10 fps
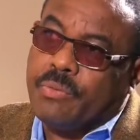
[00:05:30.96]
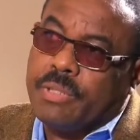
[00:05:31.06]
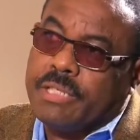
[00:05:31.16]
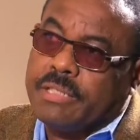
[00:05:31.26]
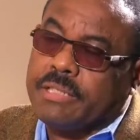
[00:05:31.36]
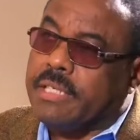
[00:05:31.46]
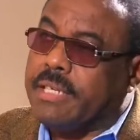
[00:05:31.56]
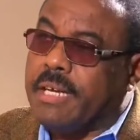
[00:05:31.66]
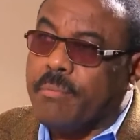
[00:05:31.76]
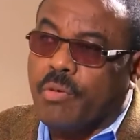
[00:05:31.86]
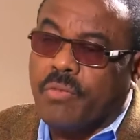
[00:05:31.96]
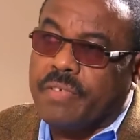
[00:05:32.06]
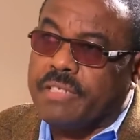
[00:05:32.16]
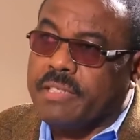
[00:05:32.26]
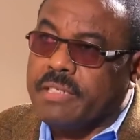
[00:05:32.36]
with a number of
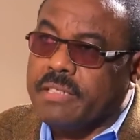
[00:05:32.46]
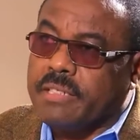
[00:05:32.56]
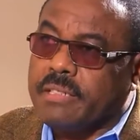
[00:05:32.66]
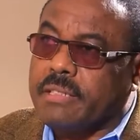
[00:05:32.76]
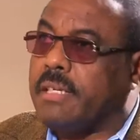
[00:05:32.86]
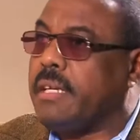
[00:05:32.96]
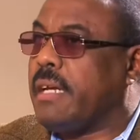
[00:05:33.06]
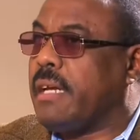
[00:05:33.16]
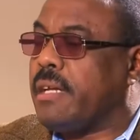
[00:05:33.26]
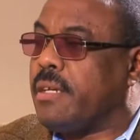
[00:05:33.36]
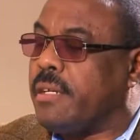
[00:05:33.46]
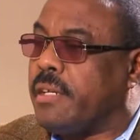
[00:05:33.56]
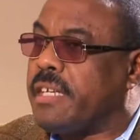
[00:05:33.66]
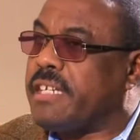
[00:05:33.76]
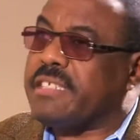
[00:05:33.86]
interests, and
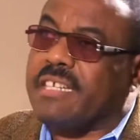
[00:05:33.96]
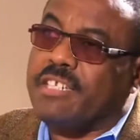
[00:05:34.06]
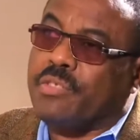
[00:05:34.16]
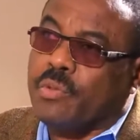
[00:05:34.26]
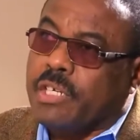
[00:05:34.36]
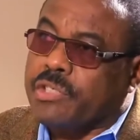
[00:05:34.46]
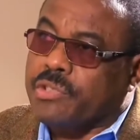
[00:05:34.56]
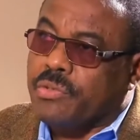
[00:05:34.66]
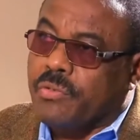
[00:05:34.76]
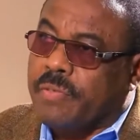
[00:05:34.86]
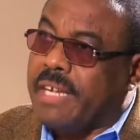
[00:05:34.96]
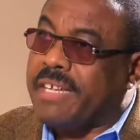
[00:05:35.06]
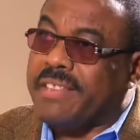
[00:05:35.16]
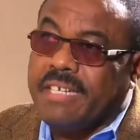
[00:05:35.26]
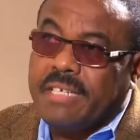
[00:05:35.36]
there is an introduction of
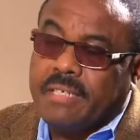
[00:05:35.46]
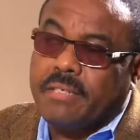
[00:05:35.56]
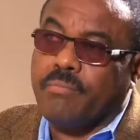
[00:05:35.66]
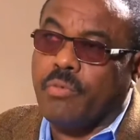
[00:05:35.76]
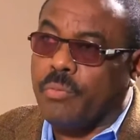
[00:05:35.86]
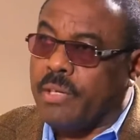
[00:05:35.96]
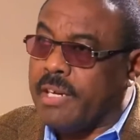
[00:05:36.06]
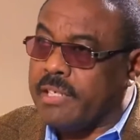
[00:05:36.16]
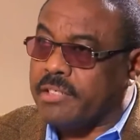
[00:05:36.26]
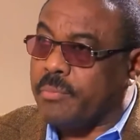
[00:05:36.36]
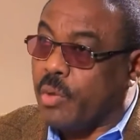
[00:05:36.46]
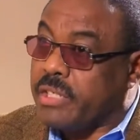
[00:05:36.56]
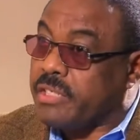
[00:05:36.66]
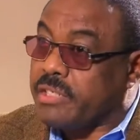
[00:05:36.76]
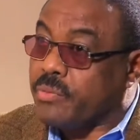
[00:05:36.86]
ethnic mobilized
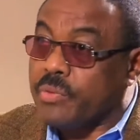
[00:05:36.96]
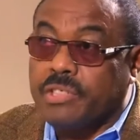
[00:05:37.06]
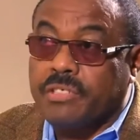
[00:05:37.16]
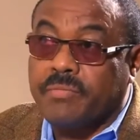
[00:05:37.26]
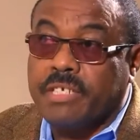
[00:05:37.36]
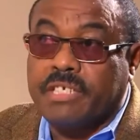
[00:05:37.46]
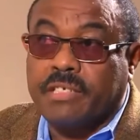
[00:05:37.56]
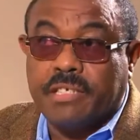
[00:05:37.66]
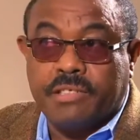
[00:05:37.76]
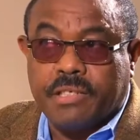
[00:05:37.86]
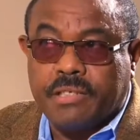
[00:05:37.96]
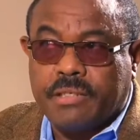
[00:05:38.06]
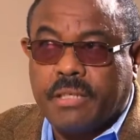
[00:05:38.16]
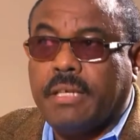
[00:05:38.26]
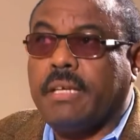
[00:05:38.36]
politics, which is very
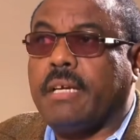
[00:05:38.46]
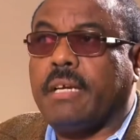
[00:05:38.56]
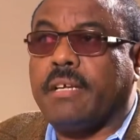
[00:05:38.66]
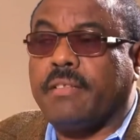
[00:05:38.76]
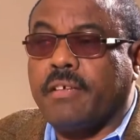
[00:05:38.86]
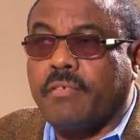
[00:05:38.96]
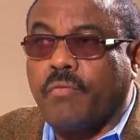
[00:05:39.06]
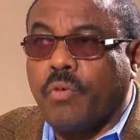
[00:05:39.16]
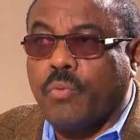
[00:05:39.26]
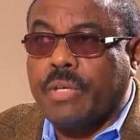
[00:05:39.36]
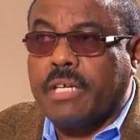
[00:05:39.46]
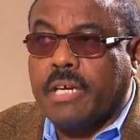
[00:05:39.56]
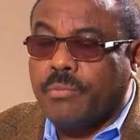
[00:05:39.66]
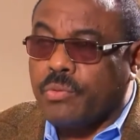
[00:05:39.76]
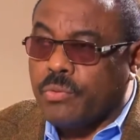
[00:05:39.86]
dangerous, and therefore we
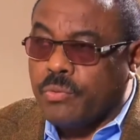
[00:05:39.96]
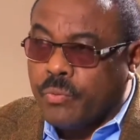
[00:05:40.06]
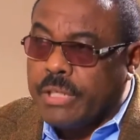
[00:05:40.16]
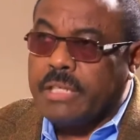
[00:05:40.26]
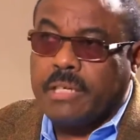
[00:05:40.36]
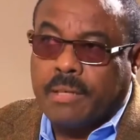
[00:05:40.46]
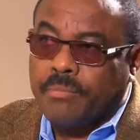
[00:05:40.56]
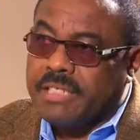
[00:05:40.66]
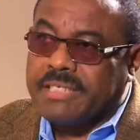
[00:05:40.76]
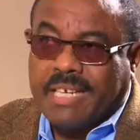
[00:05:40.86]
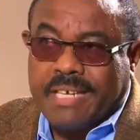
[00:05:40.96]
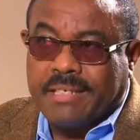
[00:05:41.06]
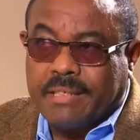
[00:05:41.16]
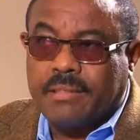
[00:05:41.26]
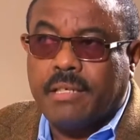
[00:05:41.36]
have
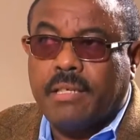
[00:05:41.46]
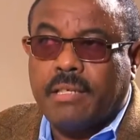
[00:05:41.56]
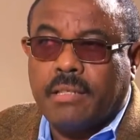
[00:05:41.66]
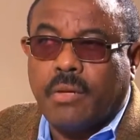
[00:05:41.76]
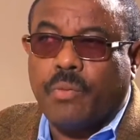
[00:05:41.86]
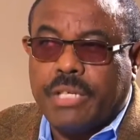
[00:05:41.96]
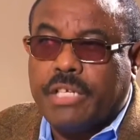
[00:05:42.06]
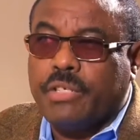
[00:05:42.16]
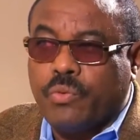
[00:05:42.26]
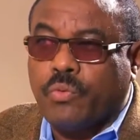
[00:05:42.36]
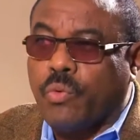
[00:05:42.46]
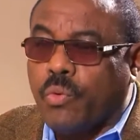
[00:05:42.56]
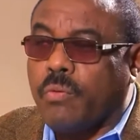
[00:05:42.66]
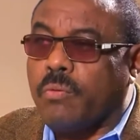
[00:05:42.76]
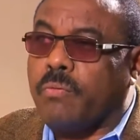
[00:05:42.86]
decided that we need to
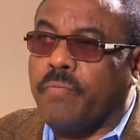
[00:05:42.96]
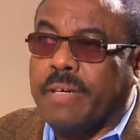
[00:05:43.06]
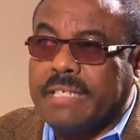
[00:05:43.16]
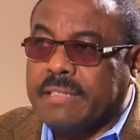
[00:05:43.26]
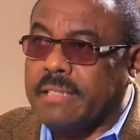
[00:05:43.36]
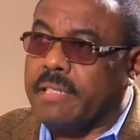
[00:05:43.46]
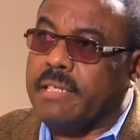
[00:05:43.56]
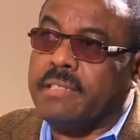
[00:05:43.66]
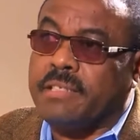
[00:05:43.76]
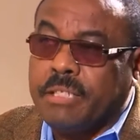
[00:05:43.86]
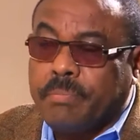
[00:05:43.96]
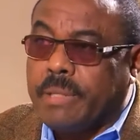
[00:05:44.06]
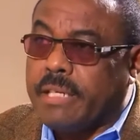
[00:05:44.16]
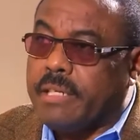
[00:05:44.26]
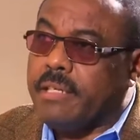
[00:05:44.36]
go further and
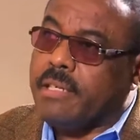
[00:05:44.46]
deeply